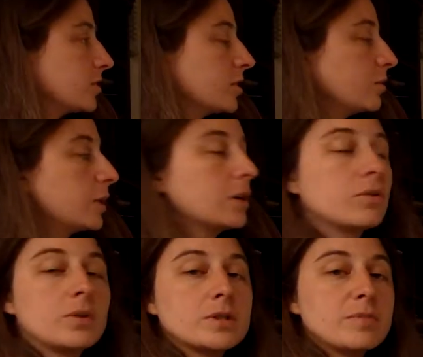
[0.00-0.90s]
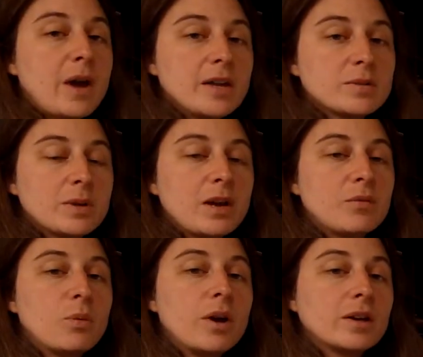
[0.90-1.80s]
So if we convert to mass, we have
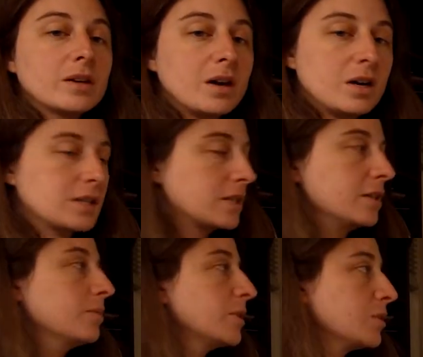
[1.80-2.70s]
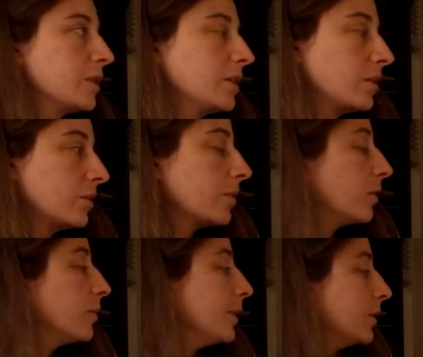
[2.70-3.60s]
one constant between the Earth and
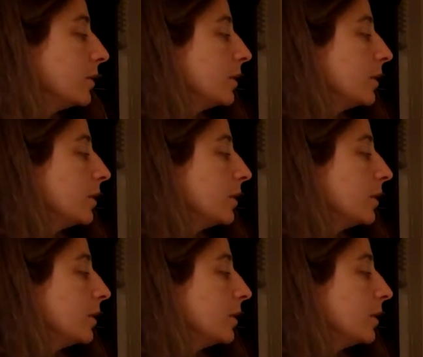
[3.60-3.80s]
the moon.